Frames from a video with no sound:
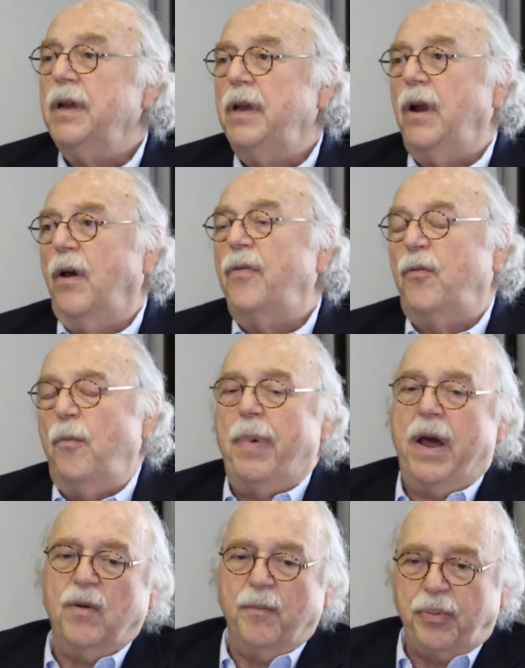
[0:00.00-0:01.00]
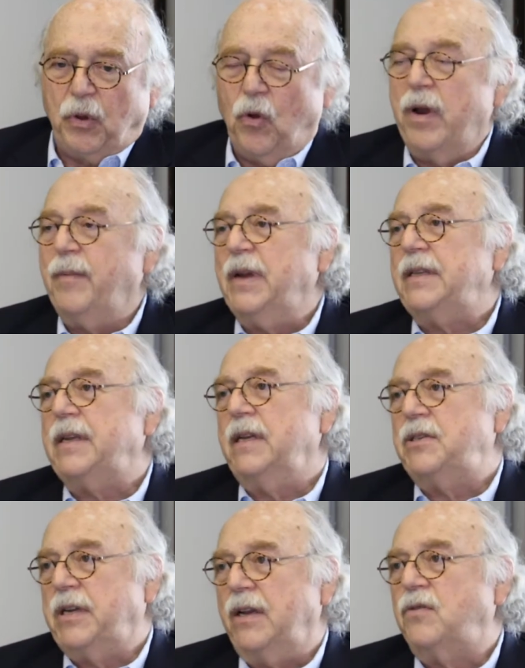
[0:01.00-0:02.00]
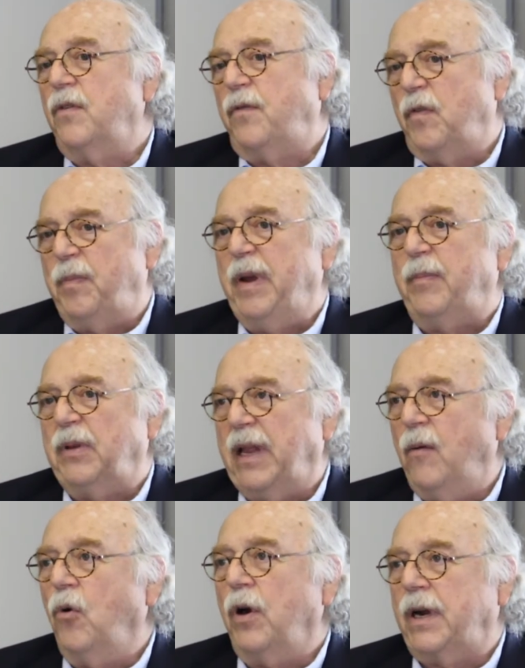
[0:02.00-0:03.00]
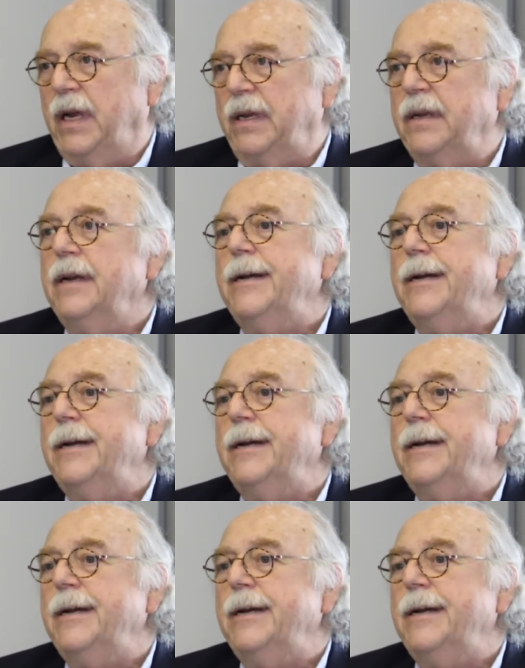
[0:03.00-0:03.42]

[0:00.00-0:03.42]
through better employment, et cetera, for people that work at